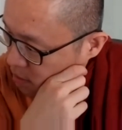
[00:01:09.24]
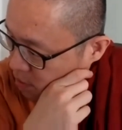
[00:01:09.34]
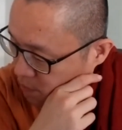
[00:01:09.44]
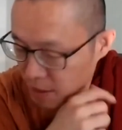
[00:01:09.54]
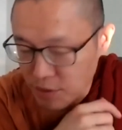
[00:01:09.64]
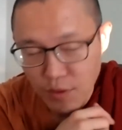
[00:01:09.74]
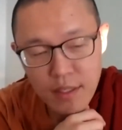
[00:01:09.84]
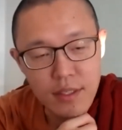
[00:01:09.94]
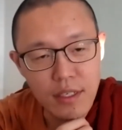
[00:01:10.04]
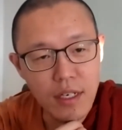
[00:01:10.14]
If there's one
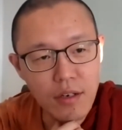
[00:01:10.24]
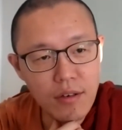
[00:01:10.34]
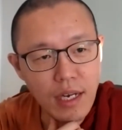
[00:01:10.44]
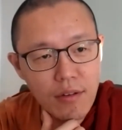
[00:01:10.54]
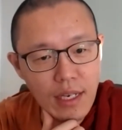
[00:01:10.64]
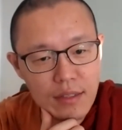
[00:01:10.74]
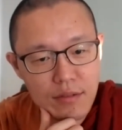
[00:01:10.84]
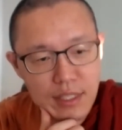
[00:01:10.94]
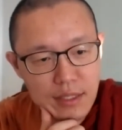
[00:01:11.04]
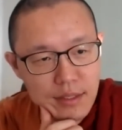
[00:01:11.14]
scenario I would like to
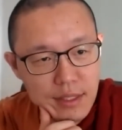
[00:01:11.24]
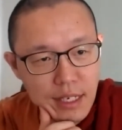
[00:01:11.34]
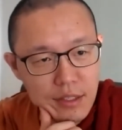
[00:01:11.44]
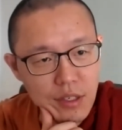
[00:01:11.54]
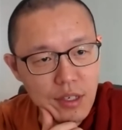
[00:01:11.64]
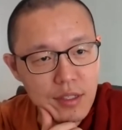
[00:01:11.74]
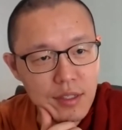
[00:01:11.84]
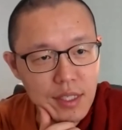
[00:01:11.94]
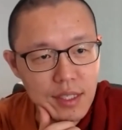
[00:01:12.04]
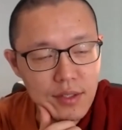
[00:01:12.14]
just touch on
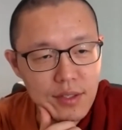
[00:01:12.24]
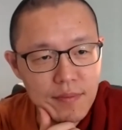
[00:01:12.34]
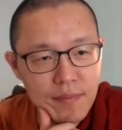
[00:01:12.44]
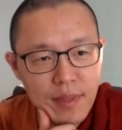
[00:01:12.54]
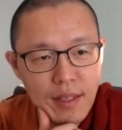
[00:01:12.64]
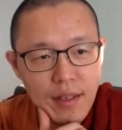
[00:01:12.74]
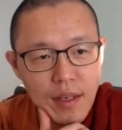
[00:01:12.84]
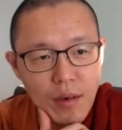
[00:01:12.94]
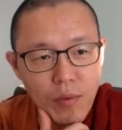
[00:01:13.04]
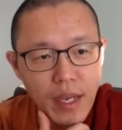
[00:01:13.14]
is
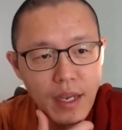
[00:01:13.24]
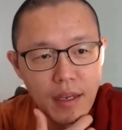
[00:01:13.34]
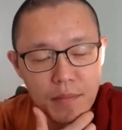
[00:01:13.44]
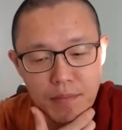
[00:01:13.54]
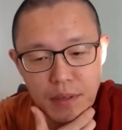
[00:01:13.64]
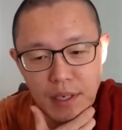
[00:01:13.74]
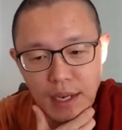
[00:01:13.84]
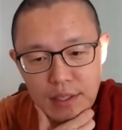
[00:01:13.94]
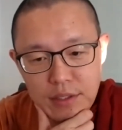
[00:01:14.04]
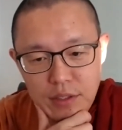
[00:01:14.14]
where people
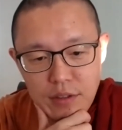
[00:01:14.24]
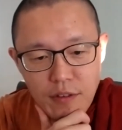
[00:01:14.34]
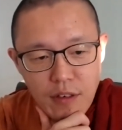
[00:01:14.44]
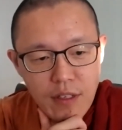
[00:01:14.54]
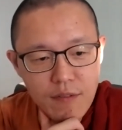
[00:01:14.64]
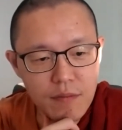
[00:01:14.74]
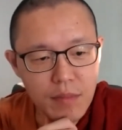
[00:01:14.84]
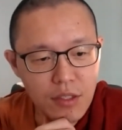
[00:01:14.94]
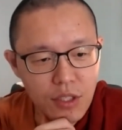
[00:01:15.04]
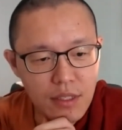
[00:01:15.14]
ask you for
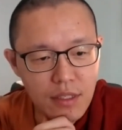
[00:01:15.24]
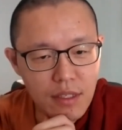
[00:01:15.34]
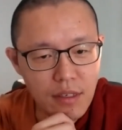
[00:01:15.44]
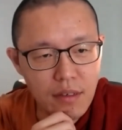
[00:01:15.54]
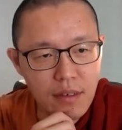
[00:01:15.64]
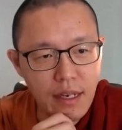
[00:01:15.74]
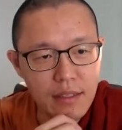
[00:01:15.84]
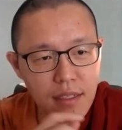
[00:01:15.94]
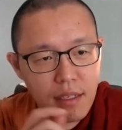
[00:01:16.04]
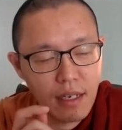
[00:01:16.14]
information.
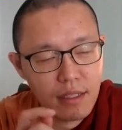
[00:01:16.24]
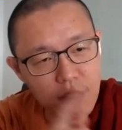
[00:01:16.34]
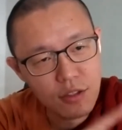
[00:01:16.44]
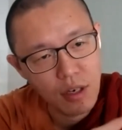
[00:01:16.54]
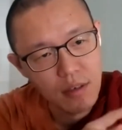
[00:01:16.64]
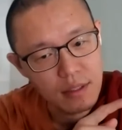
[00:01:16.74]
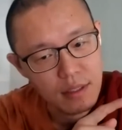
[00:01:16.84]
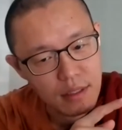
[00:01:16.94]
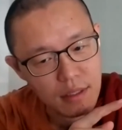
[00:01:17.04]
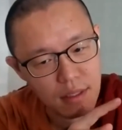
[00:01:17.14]
I touched on
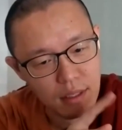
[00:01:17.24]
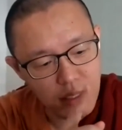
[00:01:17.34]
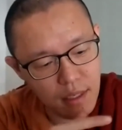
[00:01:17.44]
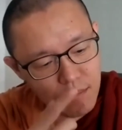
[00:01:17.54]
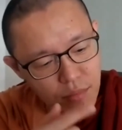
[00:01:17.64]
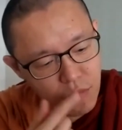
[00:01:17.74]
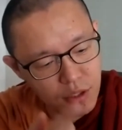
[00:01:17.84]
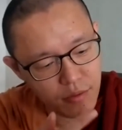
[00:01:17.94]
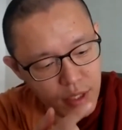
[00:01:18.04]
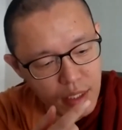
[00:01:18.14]
the approach
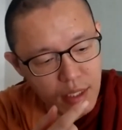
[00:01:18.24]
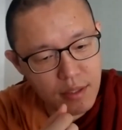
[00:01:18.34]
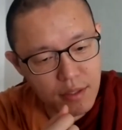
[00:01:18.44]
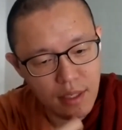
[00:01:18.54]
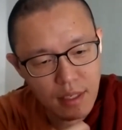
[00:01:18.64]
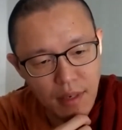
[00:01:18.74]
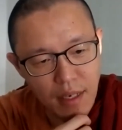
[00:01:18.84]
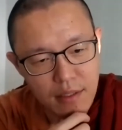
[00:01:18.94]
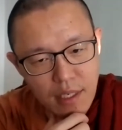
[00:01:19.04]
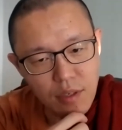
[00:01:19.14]
already yesterday, but I
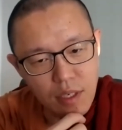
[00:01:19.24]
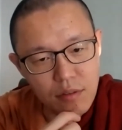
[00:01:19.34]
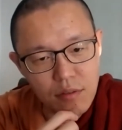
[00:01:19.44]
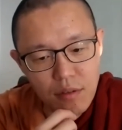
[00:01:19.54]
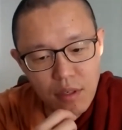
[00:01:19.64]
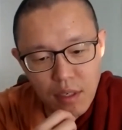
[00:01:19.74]
just want to